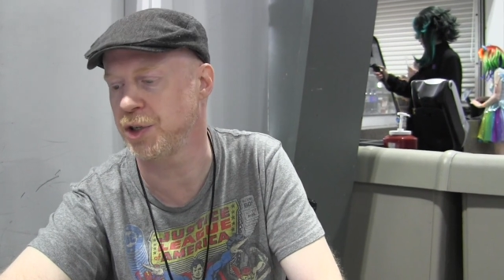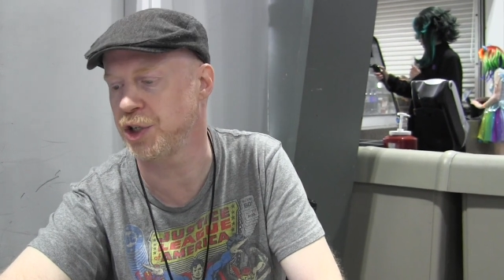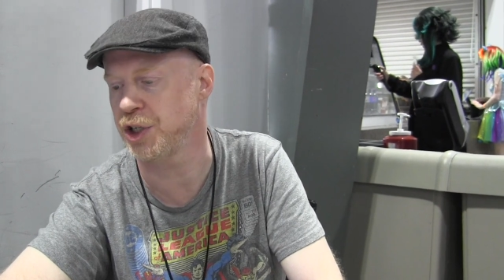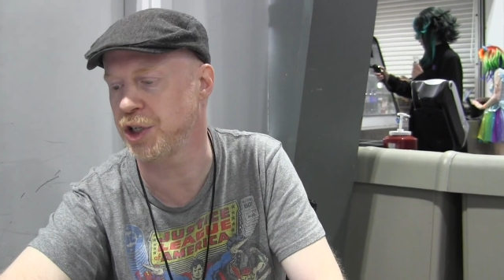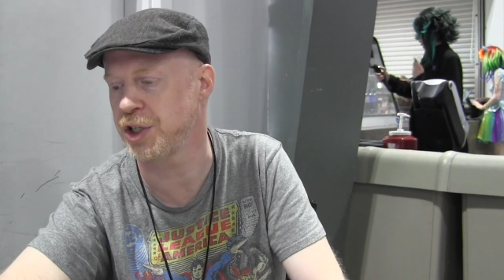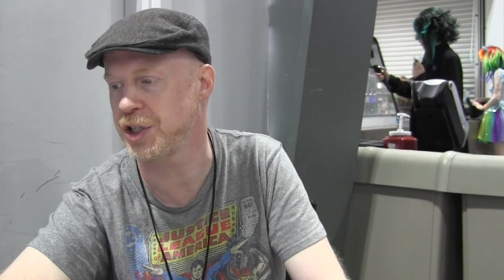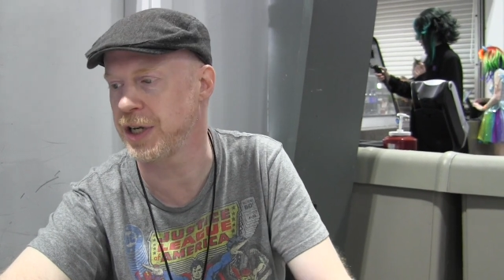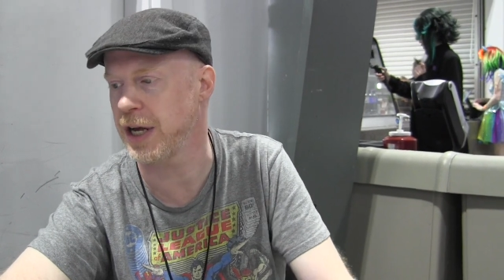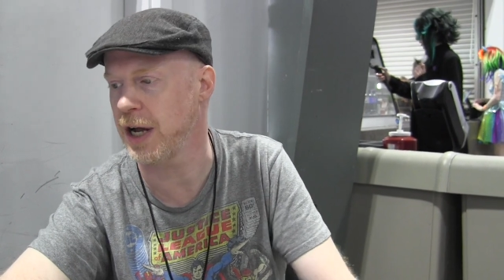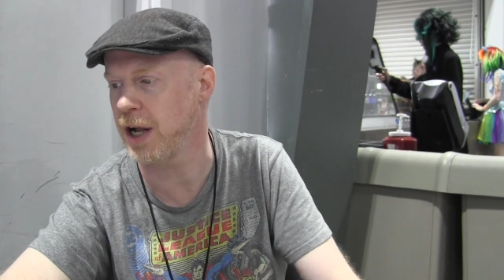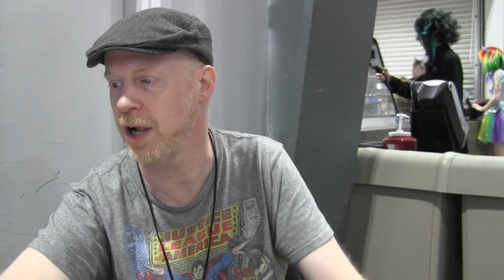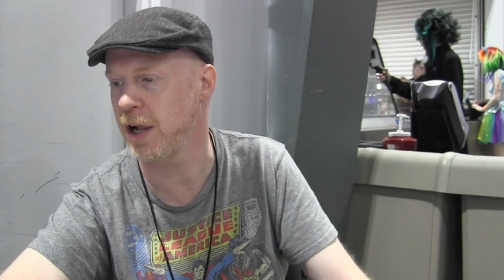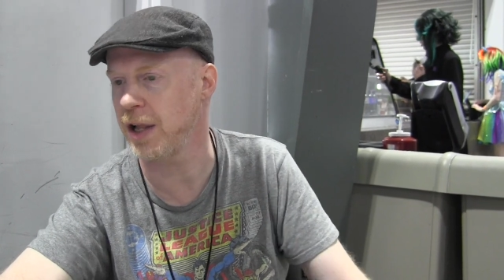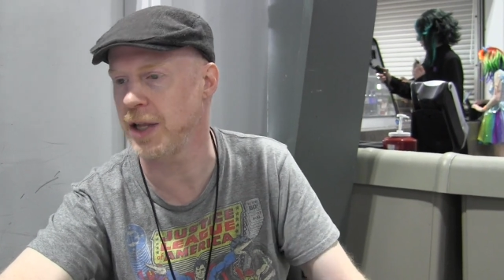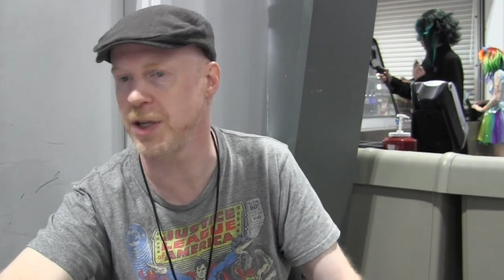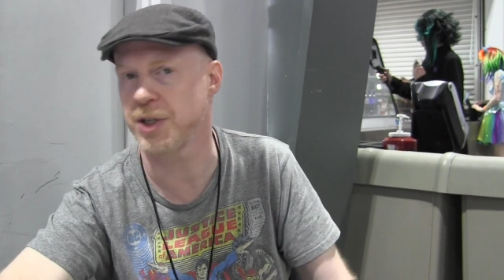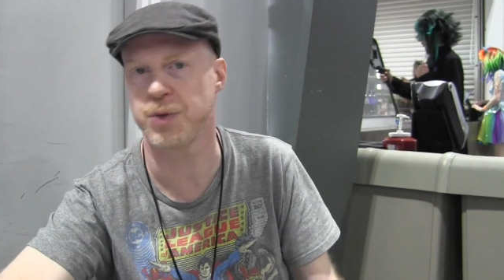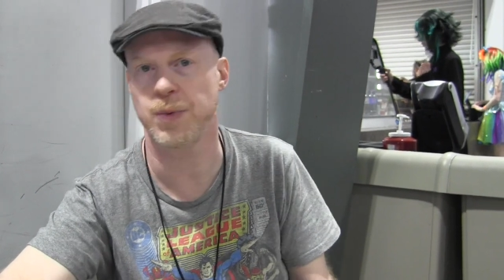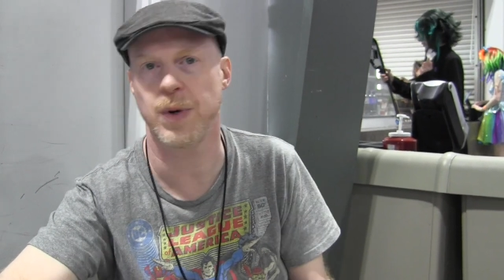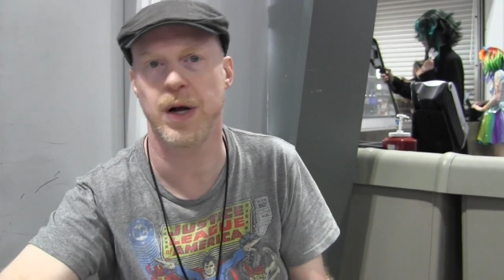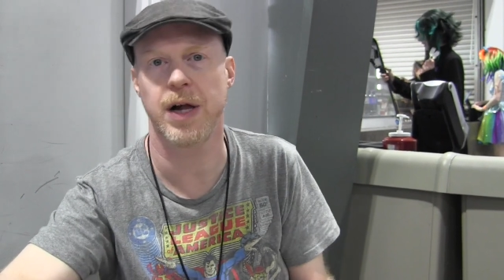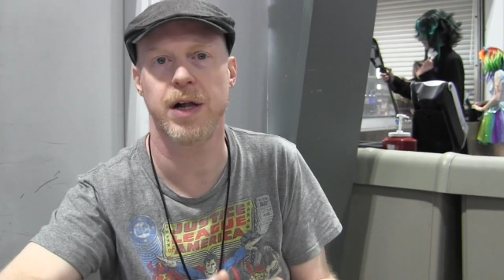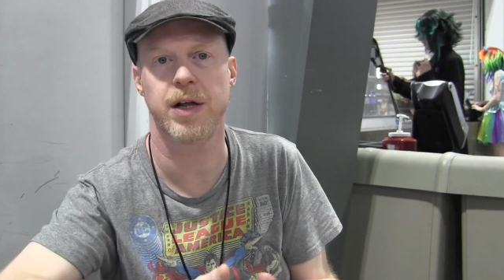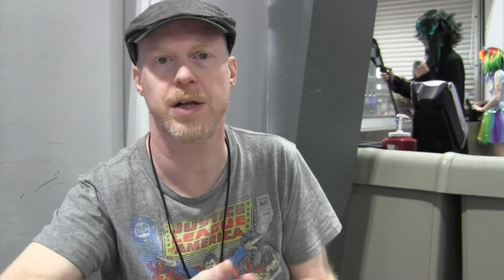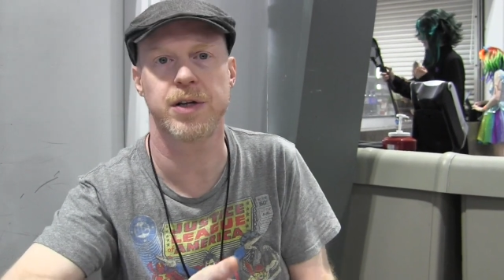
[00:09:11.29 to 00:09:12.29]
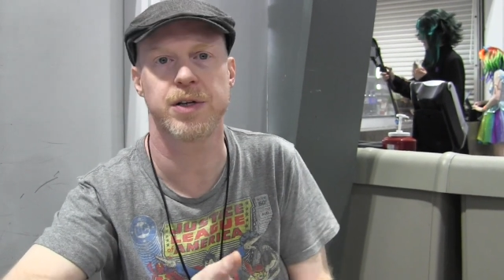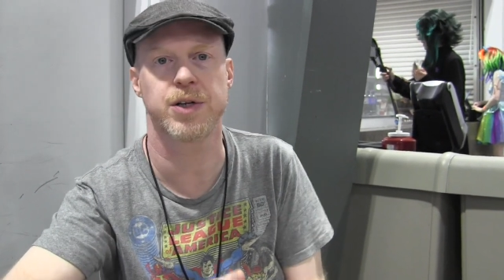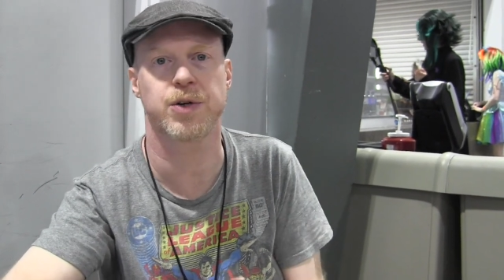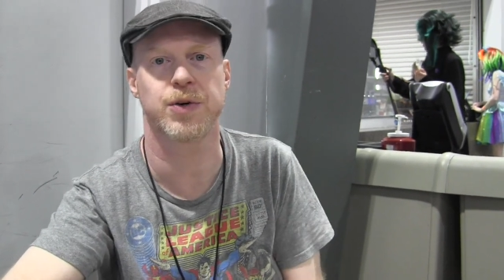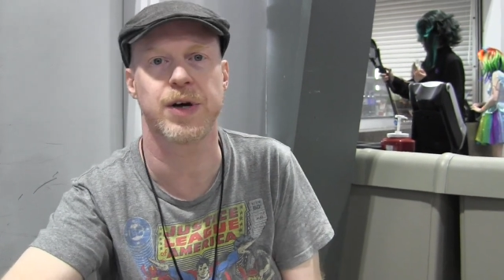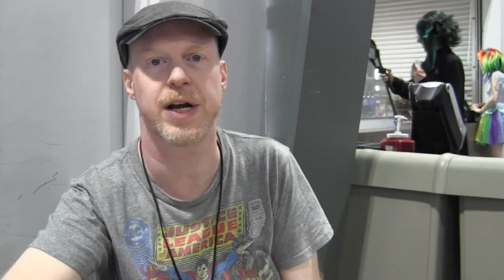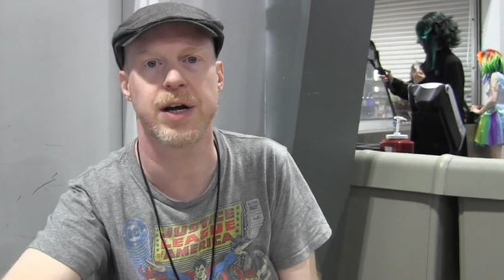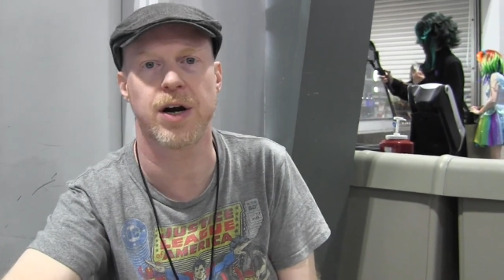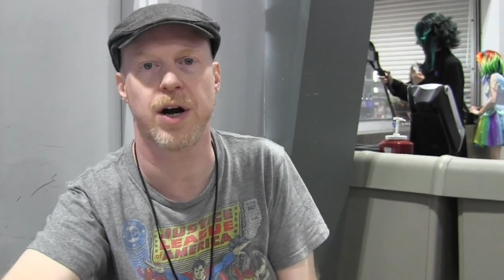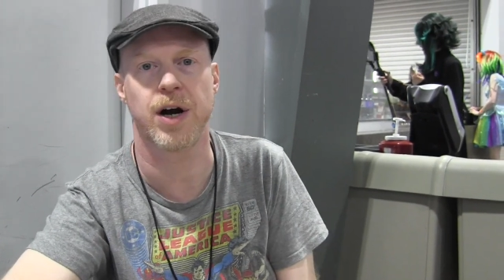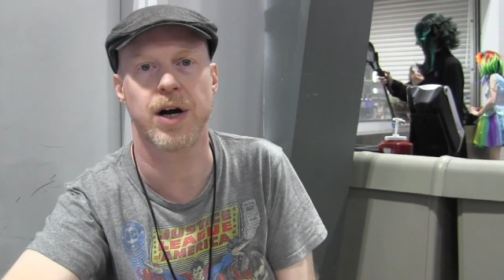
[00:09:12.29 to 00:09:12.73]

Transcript: Giselle as well, great